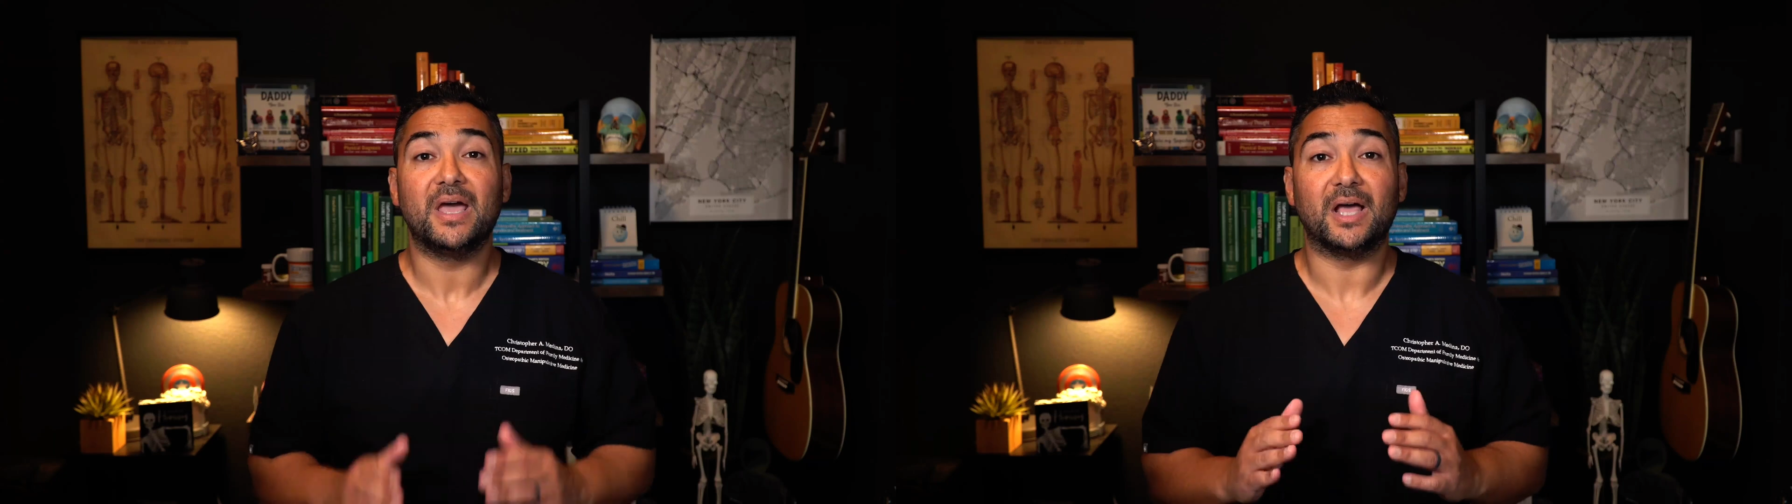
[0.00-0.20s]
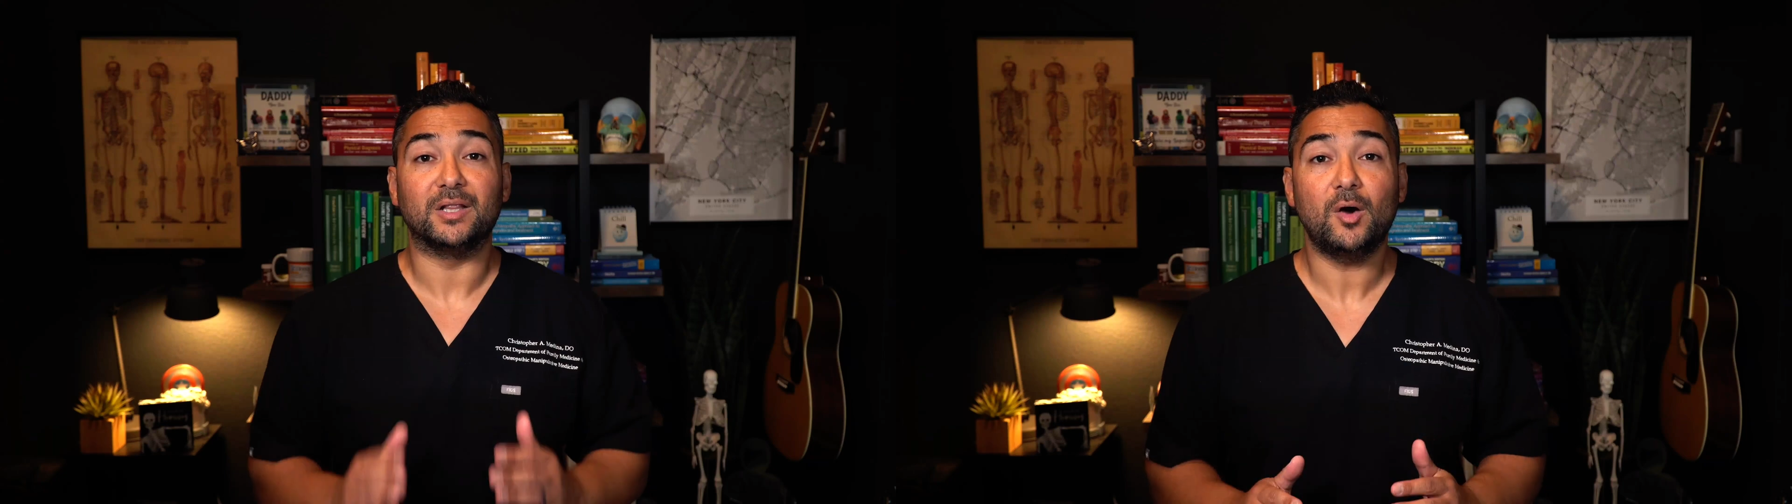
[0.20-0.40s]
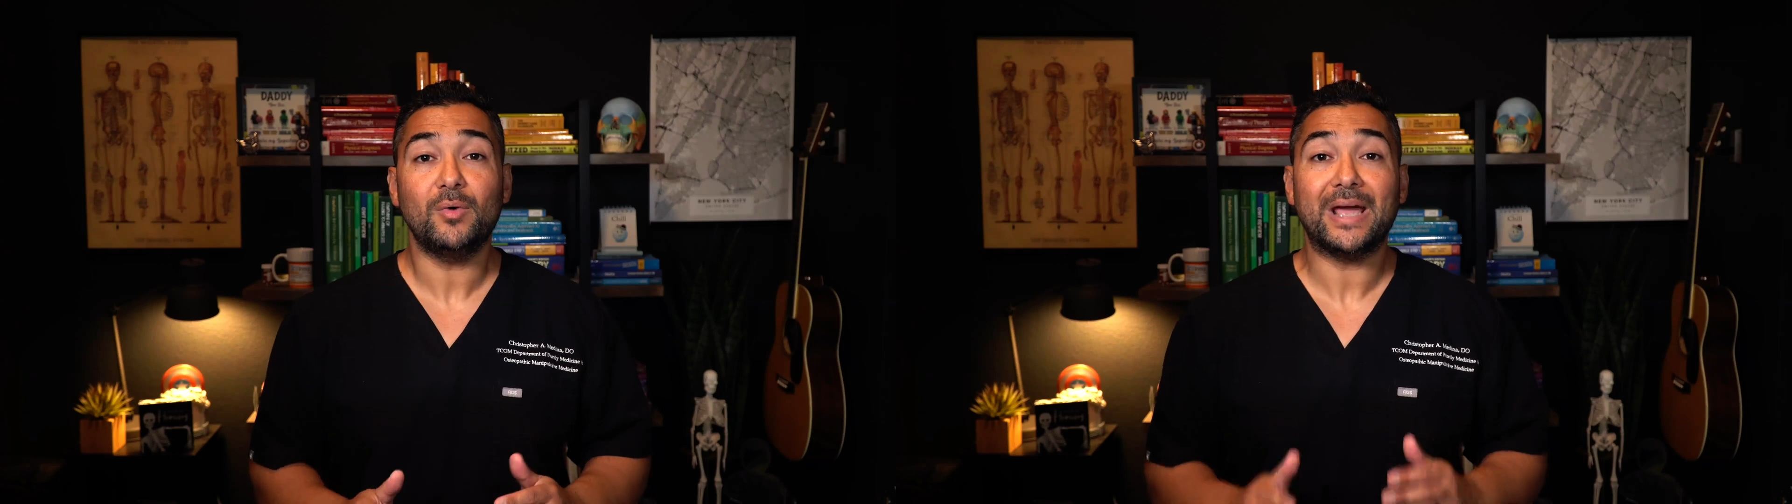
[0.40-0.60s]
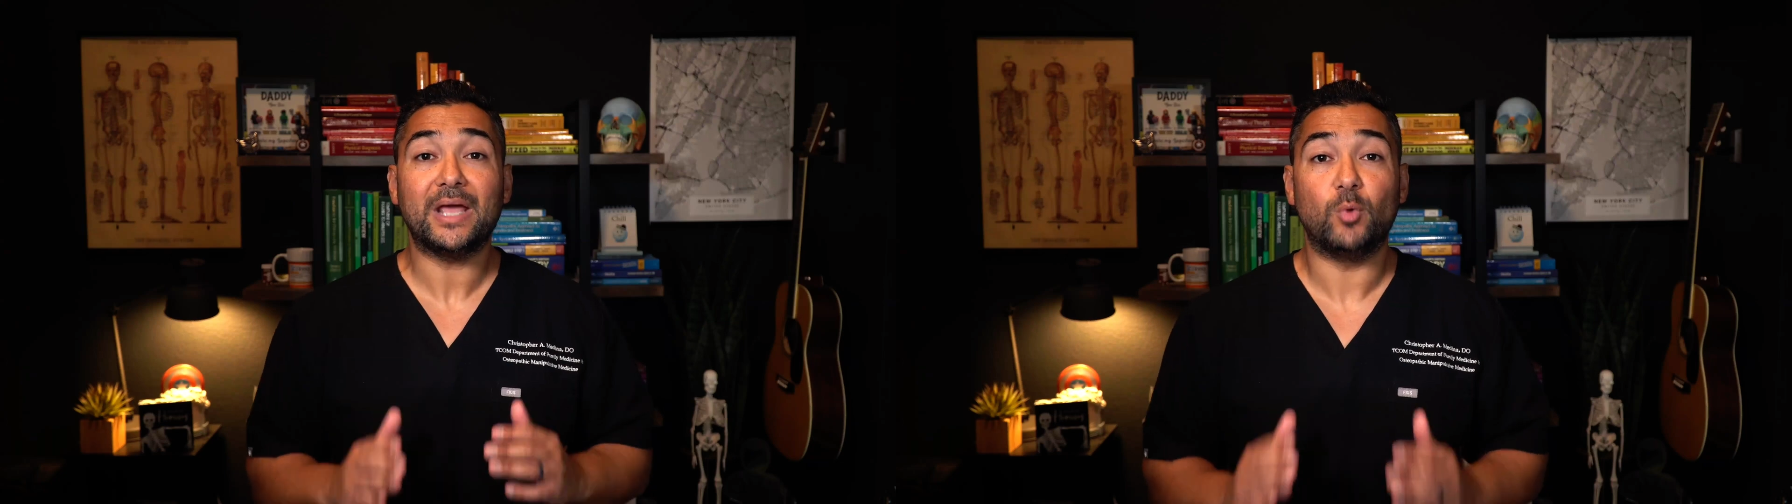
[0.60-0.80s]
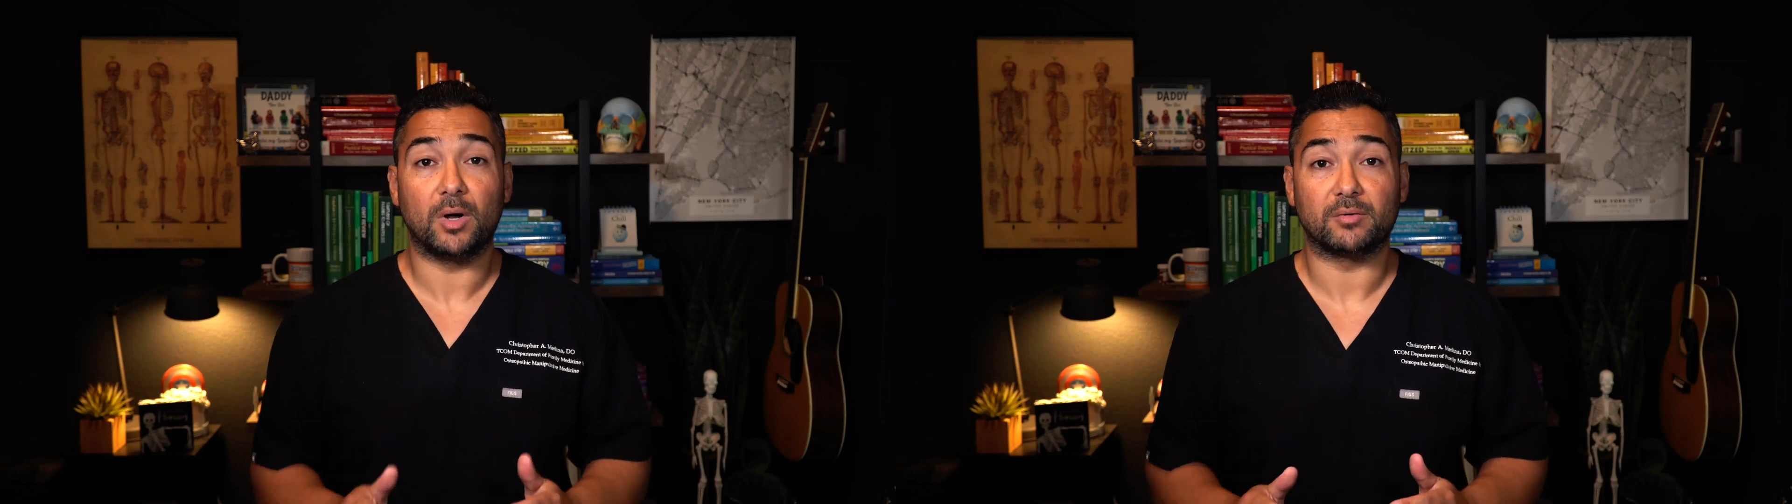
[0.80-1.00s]
Hello and
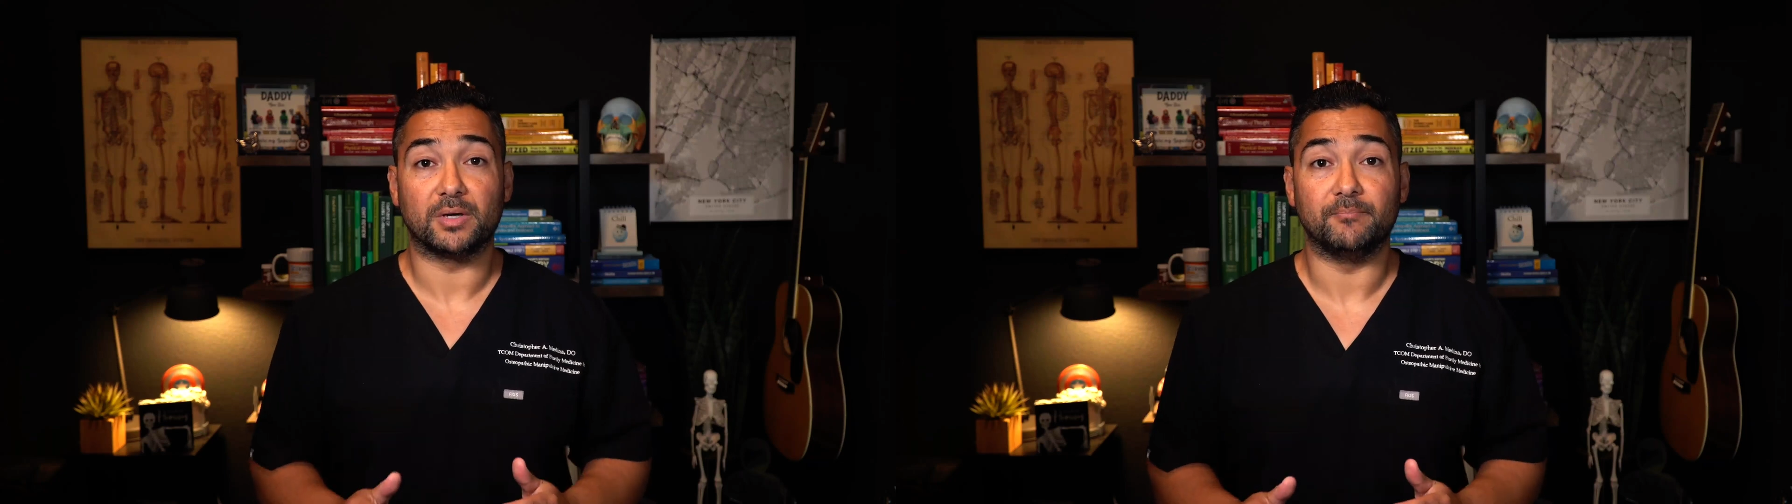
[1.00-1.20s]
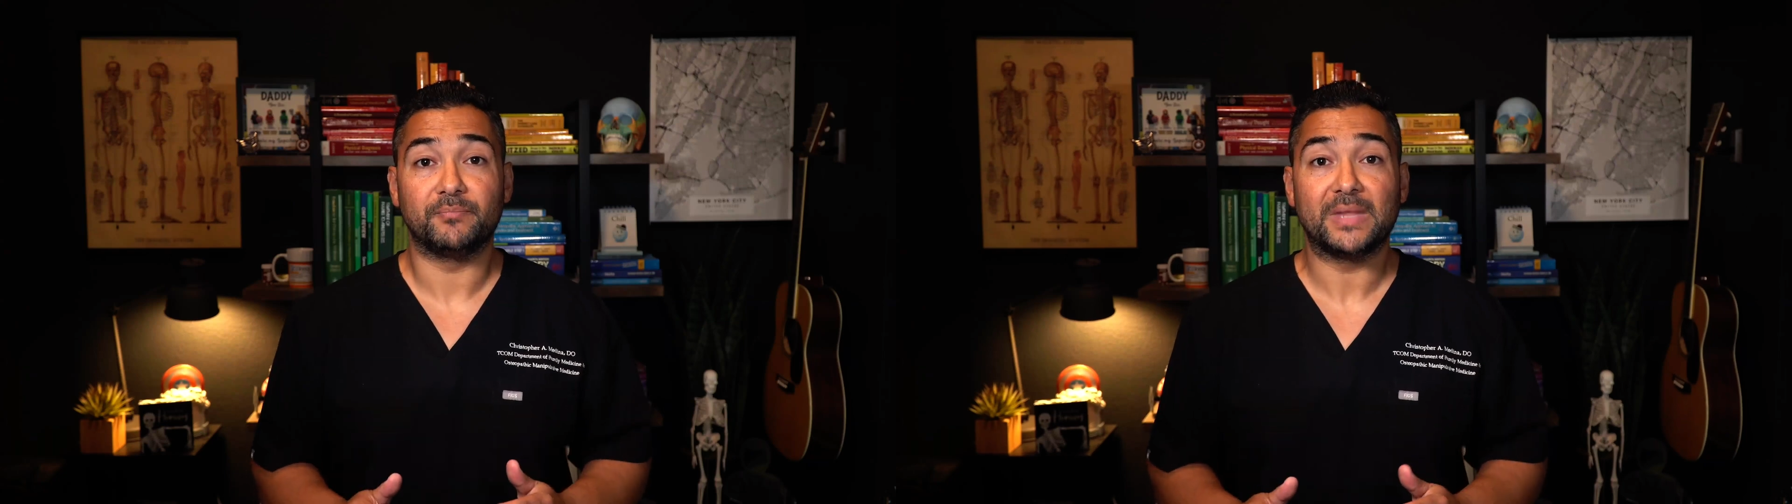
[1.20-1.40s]
welcome.